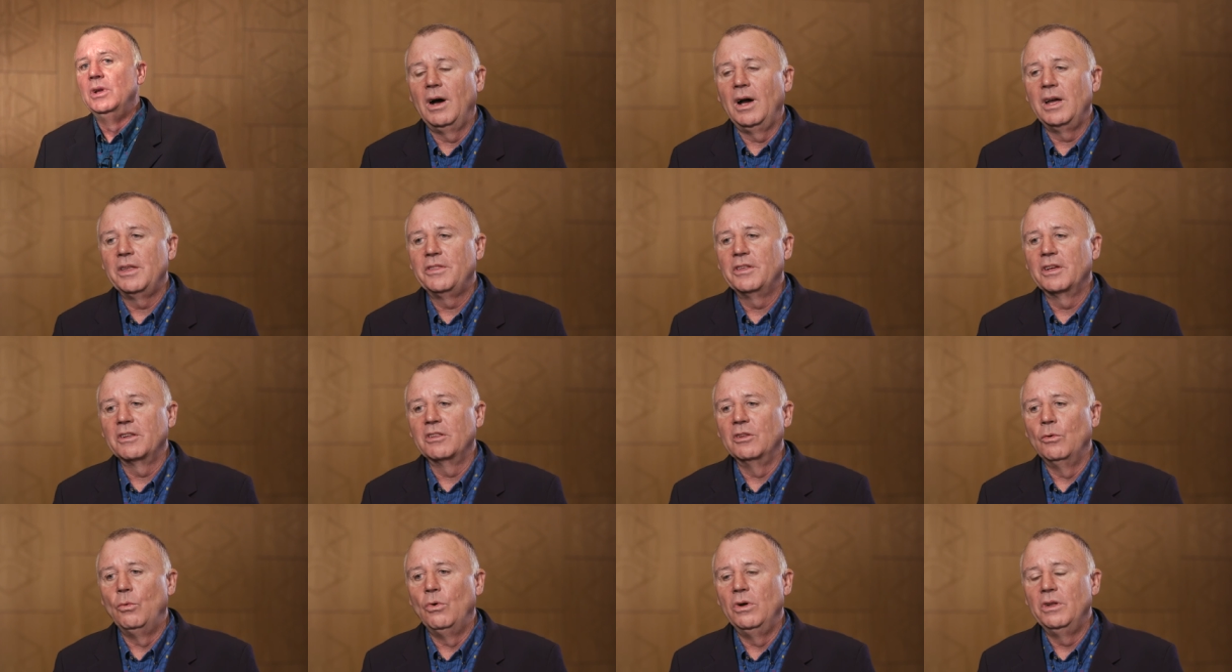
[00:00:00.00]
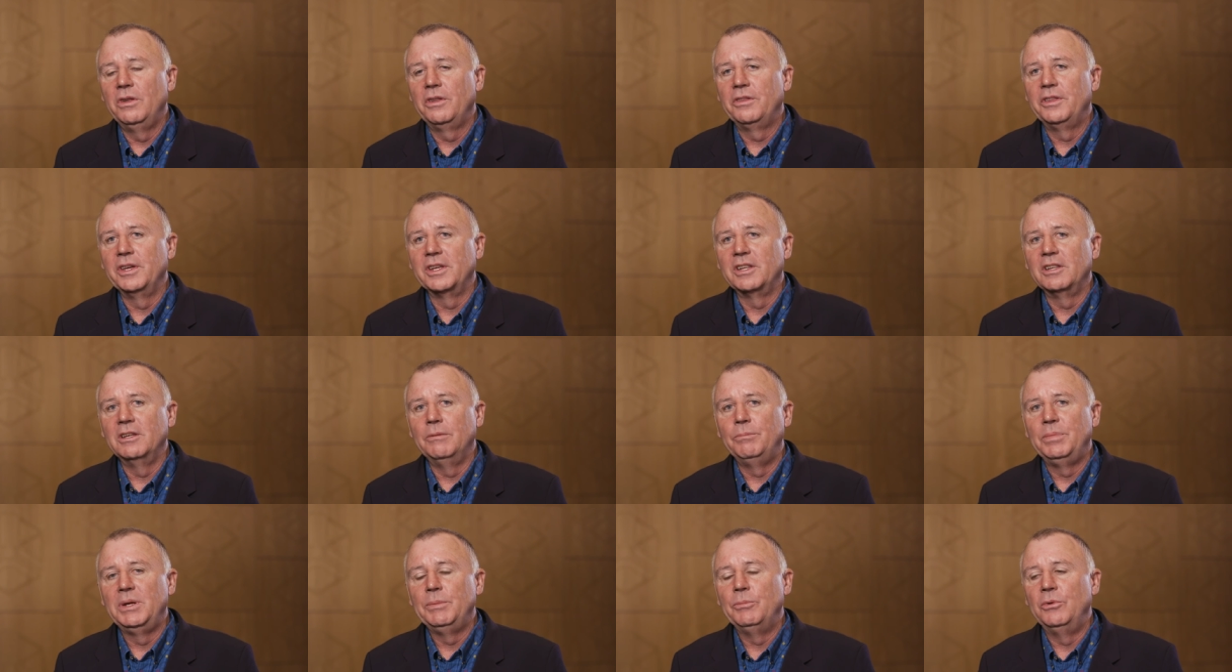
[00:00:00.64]
I think the one thing
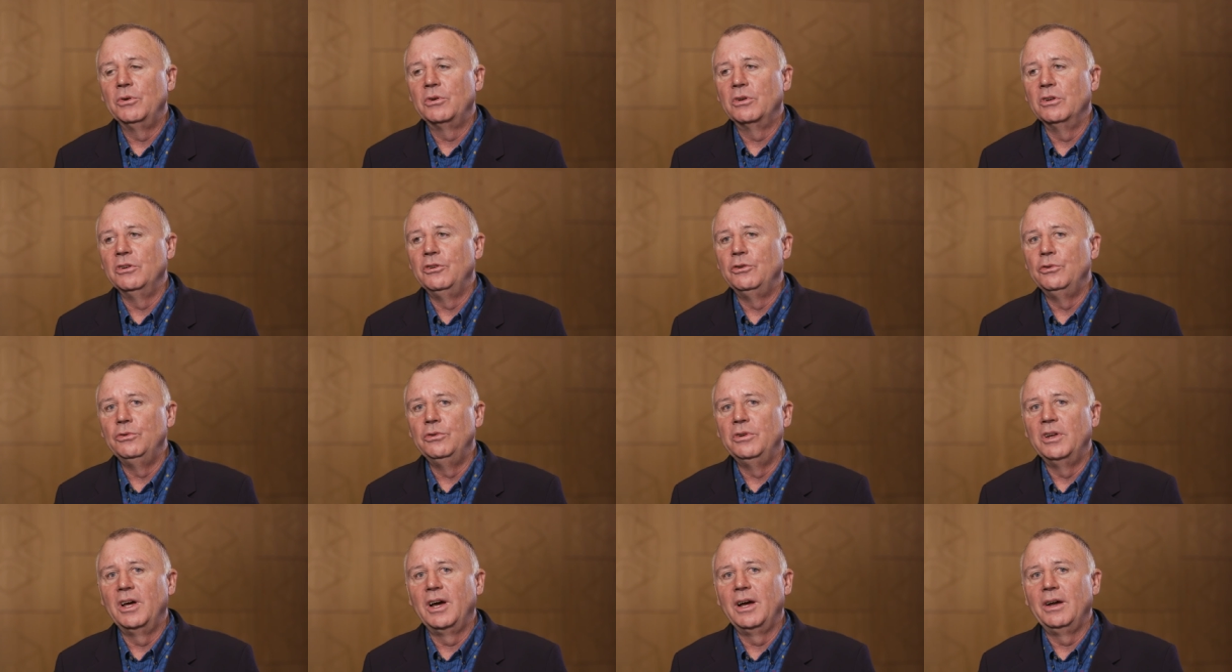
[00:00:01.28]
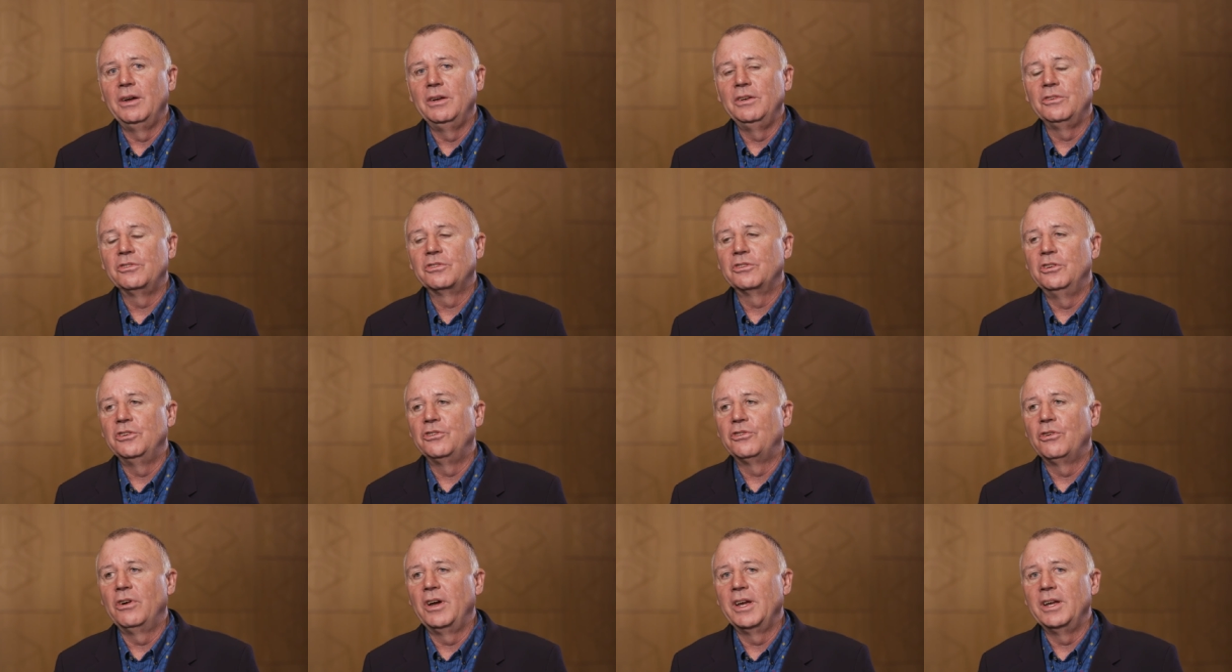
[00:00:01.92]
that people can do now is to
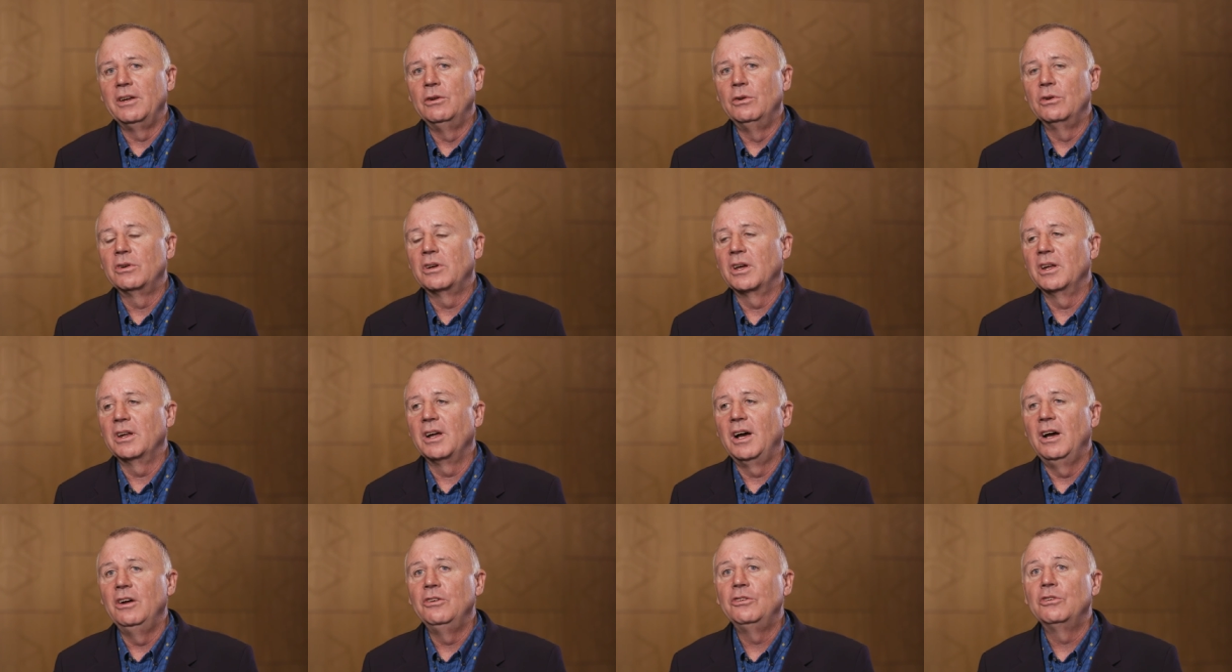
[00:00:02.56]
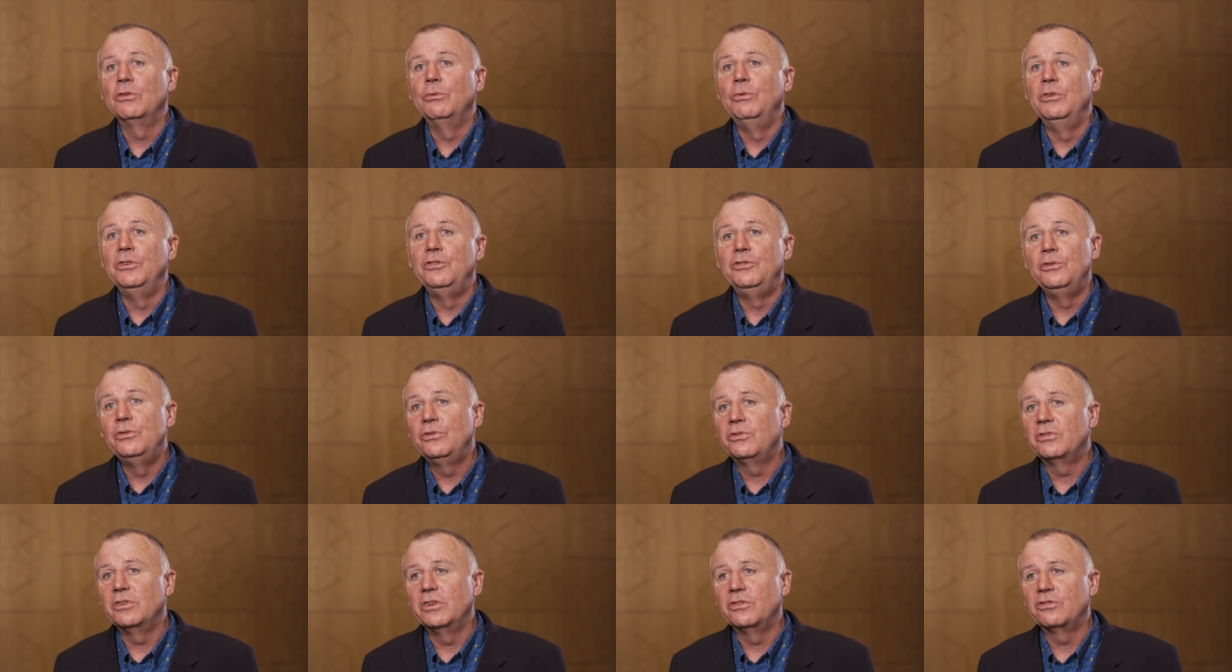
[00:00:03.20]
try and look at how to
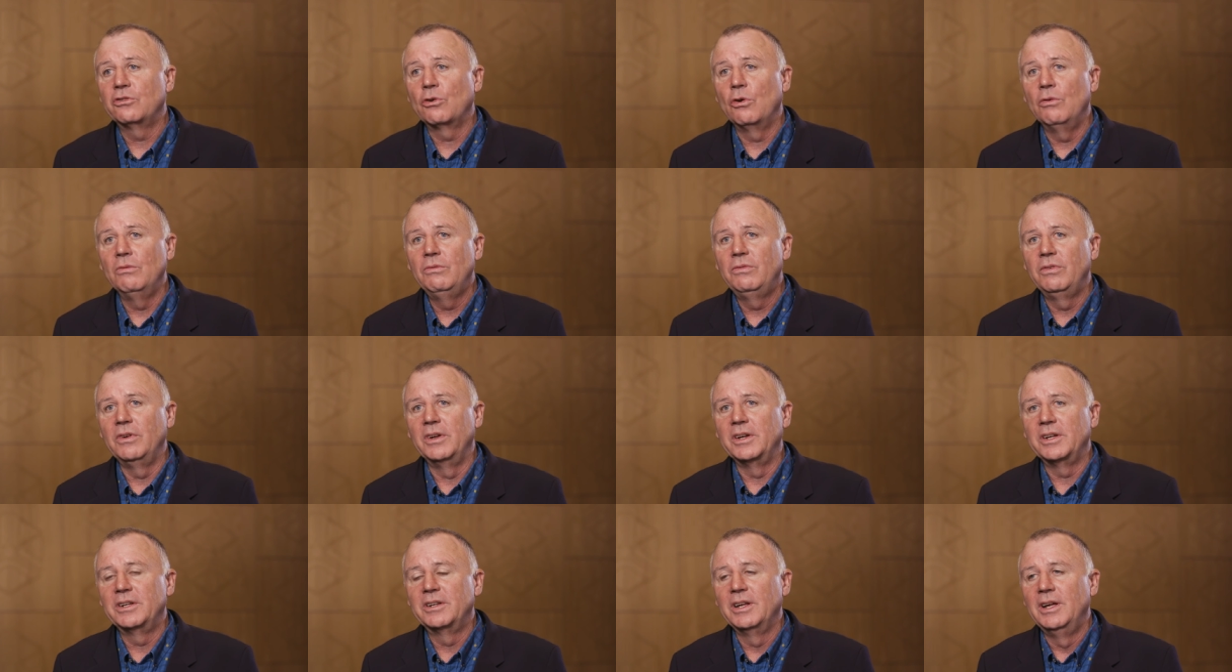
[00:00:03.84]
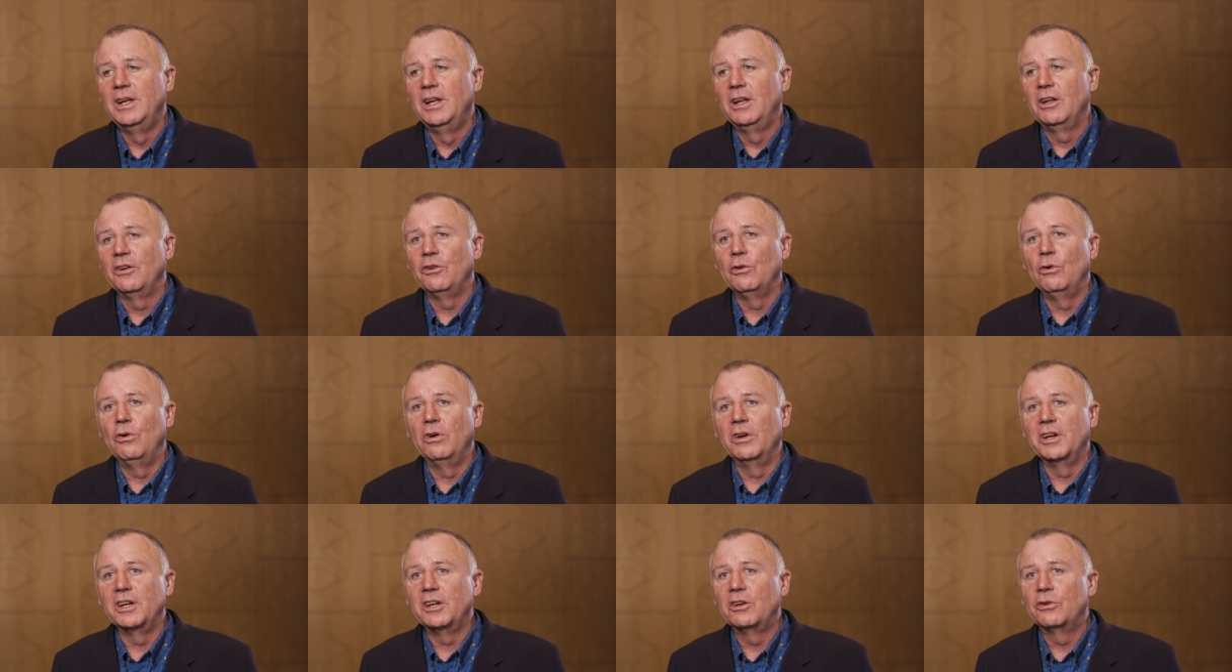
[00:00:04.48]
reduce this conflict,
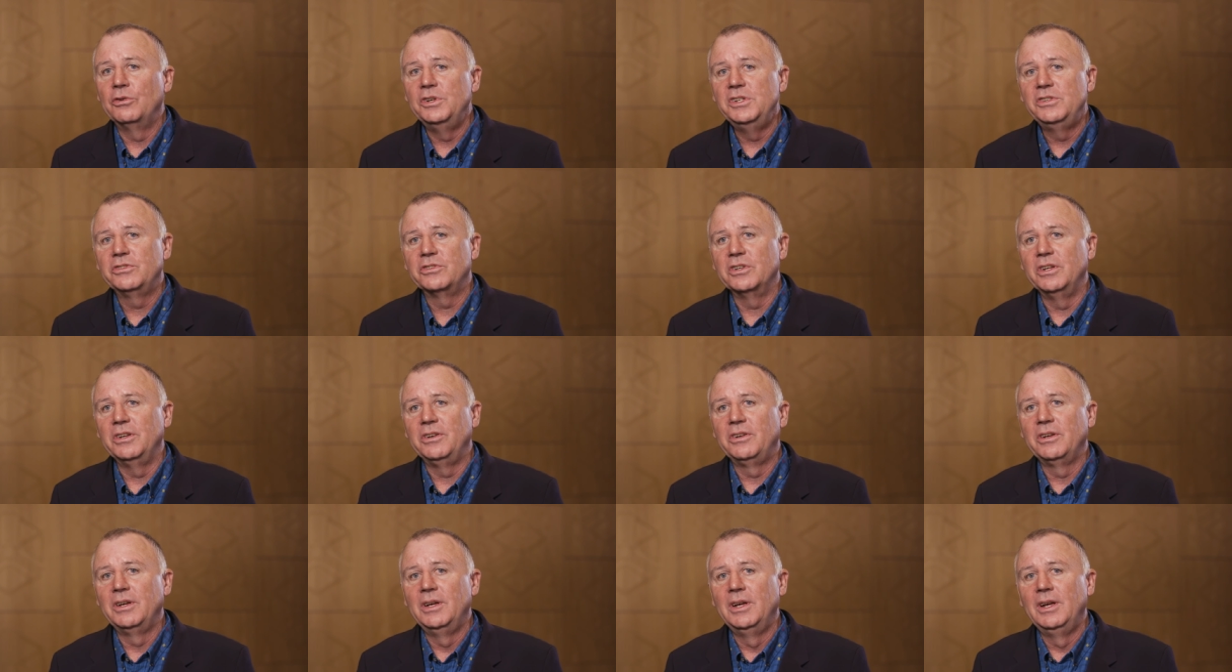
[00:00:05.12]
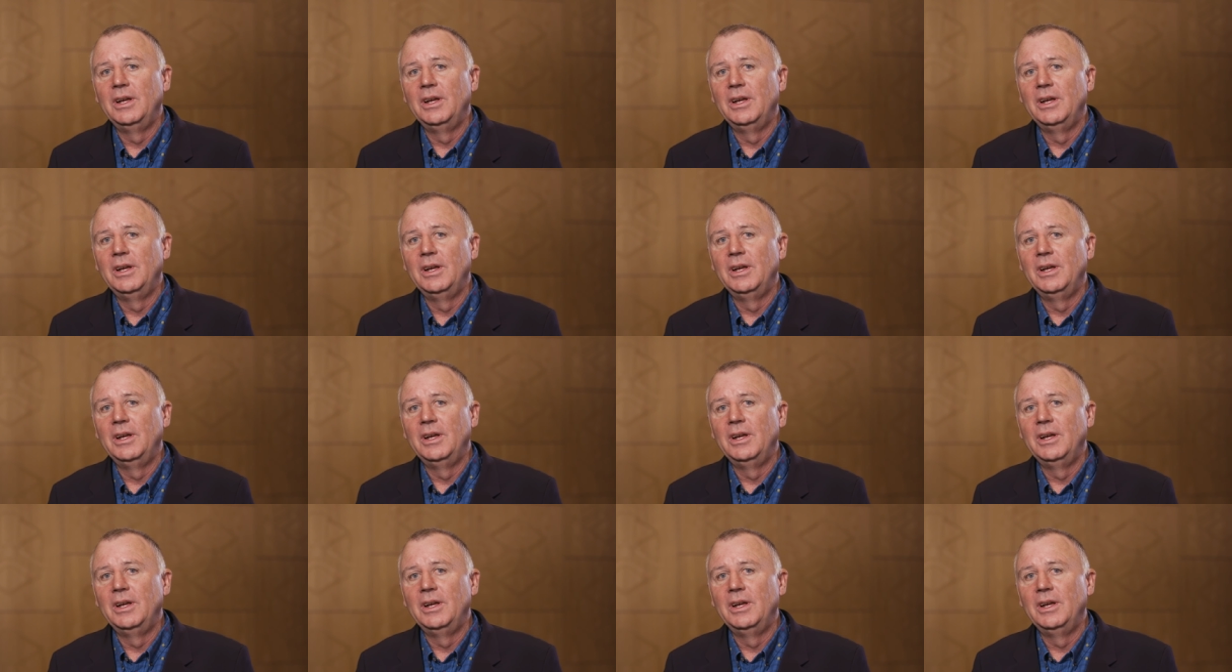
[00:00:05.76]
not increase it.